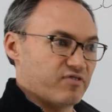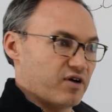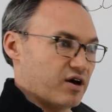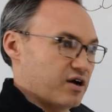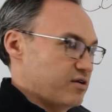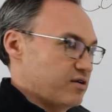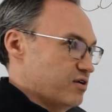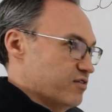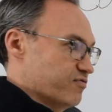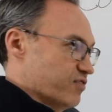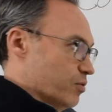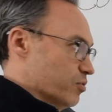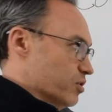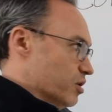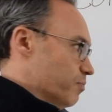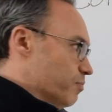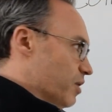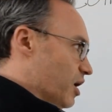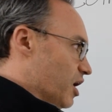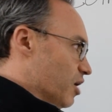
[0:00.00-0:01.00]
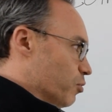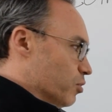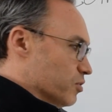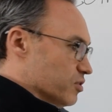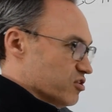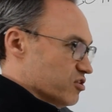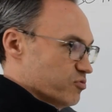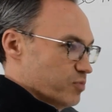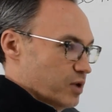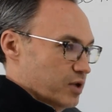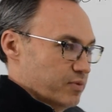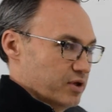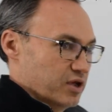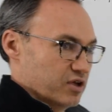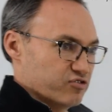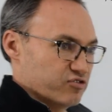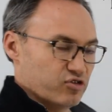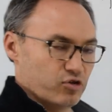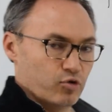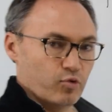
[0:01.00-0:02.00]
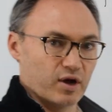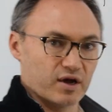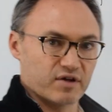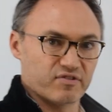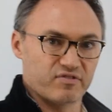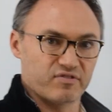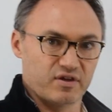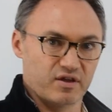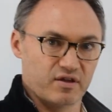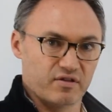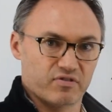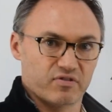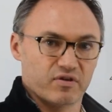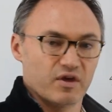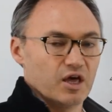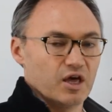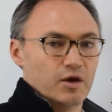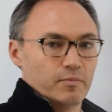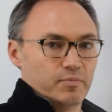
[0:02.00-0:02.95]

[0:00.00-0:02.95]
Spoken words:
I want to buy one that's maybe 2x ETH,